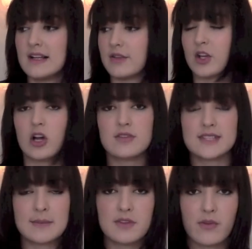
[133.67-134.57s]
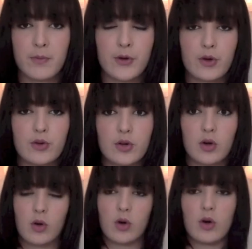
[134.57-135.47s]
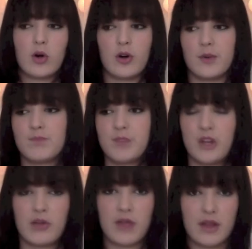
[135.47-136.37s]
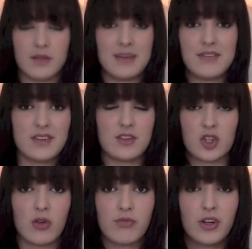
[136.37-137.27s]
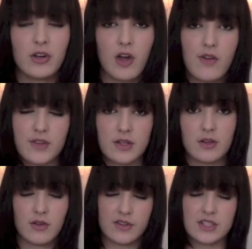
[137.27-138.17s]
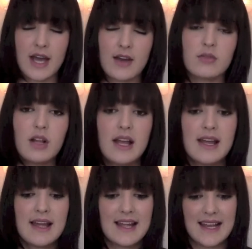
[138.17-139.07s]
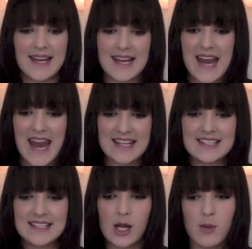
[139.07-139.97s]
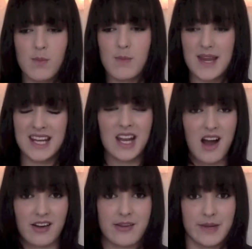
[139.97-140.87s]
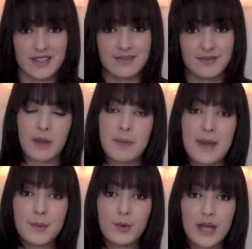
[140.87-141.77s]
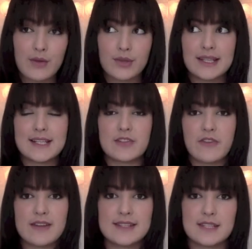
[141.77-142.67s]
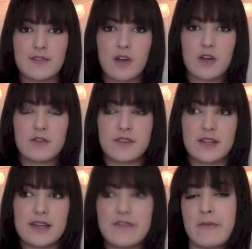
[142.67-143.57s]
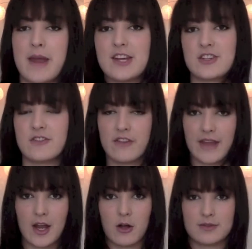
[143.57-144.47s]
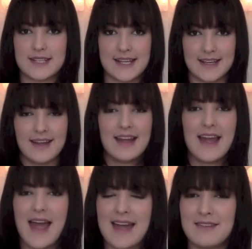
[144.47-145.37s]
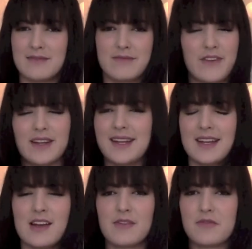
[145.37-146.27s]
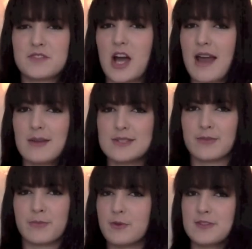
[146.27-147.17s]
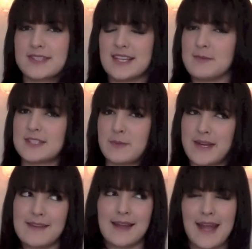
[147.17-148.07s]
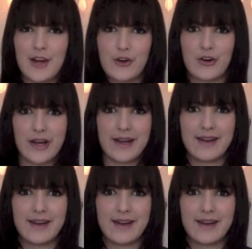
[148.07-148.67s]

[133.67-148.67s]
the concept of a book, or you know, even the genre of a title, it ends up in an argument. People get really defensive over the information that they hold dear, and funnily enough, titles of books seems to be in that category.